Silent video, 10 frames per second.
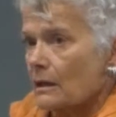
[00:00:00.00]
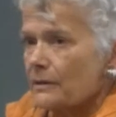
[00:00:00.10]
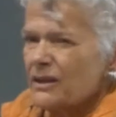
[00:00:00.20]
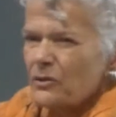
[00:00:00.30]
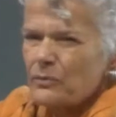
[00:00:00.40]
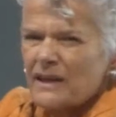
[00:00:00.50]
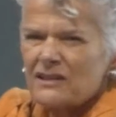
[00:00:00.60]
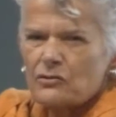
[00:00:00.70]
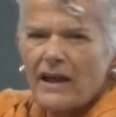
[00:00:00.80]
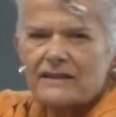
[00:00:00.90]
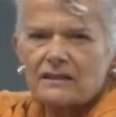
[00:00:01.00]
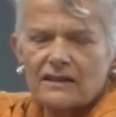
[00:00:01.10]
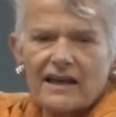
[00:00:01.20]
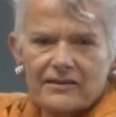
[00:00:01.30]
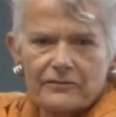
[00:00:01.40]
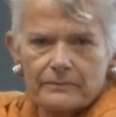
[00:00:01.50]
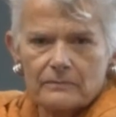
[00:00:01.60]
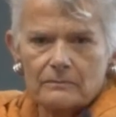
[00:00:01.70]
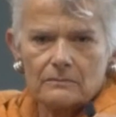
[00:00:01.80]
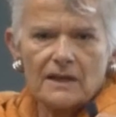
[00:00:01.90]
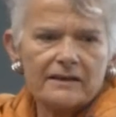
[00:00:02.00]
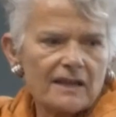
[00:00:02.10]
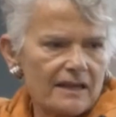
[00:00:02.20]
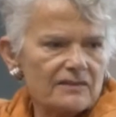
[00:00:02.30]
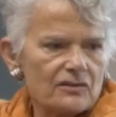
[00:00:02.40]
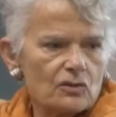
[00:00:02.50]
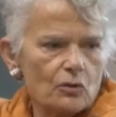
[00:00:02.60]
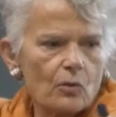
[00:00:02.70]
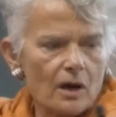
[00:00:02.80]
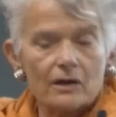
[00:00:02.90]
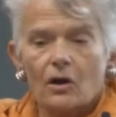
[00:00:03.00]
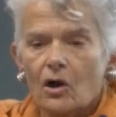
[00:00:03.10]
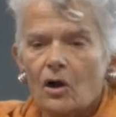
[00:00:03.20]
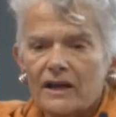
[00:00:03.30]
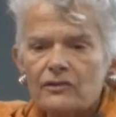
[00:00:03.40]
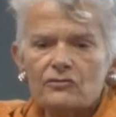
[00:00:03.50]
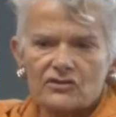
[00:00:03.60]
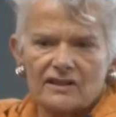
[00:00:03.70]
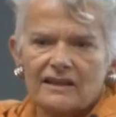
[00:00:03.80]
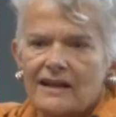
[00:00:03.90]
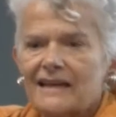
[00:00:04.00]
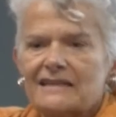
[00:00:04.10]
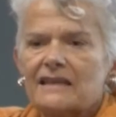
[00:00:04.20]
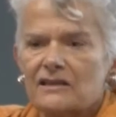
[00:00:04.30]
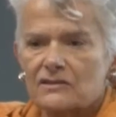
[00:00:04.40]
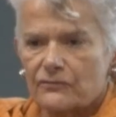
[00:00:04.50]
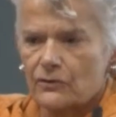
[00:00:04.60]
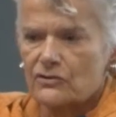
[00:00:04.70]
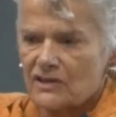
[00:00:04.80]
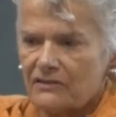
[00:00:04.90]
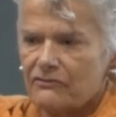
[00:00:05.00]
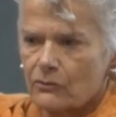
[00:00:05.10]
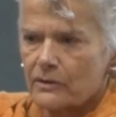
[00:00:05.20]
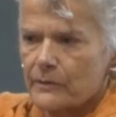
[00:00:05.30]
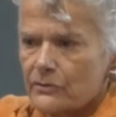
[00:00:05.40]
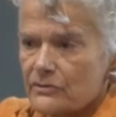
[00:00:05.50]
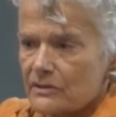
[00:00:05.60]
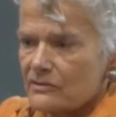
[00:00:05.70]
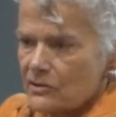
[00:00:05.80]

Reed attracts a lot of nutcases who are interested in ideas first and foremost.